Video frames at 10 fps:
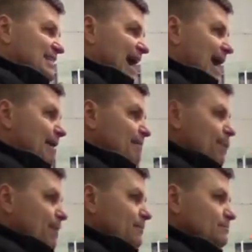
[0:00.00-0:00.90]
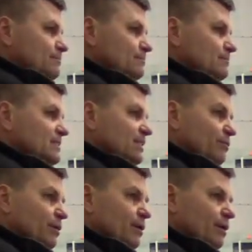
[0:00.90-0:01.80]
leadership and, you
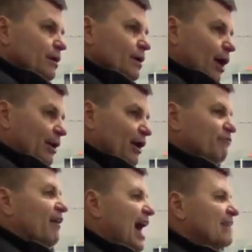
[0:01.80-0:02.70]
know, taking